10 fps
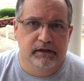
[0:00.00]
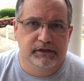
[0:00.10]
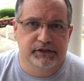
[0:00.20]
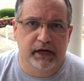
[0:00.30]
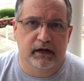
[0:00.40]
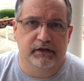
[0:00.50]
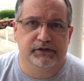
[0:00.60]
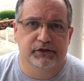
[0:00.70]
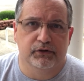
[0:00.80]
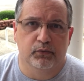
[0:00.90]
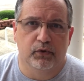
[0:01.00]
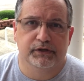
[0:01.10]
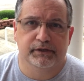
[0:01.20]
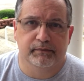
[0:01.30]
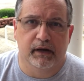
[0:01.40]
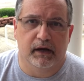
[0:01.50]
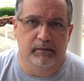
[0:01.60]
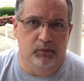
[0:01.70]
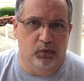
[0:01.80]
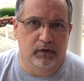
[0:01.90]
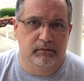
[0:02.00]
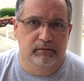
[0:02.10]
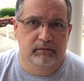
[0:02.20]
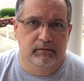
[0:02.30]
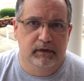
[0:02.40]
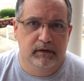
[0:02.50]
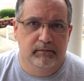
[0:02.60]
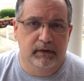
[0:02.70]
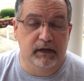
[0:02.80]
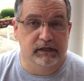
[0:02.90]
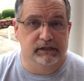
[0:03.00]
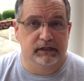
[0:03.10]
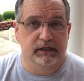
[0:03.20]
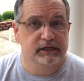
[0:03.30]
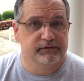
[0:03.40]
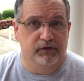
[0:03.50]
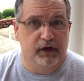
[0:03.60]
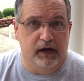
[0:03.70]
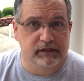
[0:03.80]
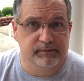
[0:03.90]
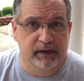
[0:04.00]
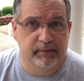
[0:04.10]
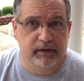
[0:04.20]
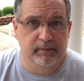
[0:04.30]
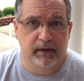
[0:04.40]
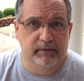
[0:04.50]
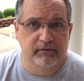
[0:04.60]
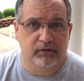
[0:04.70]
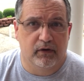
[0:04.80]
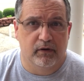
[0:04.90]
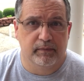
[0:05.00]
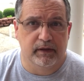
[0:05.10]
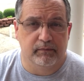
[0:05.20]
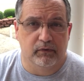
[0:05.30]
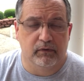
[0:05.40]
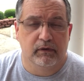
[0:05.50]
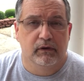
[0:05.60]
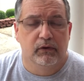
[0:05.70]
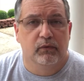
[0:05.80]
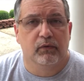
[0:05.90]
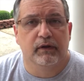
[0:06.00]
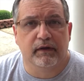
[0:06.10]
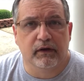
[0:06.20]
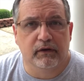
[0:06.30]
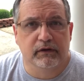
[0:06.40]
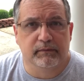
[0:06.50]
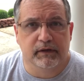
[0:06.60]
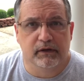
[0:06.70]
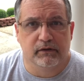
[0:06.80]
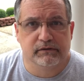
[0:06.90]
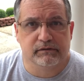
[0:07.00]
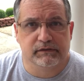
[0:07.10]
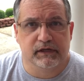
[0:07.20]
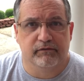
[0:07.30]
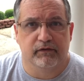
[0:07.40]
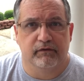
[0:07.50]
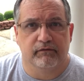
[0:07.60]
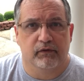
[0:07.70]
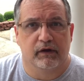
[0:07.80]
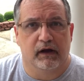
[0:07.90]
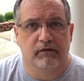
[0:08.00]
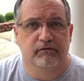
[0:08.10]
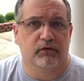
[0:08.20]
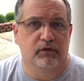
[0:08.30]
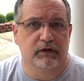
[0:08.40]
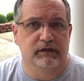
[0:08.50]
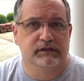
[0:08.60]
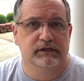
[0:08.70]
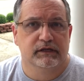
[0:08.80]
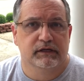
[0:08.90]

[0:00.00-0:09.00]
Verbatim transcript: challenged you to worship God more? Because at least for God's people and maybe for all people, one of the ultimate goals of suffering for God for us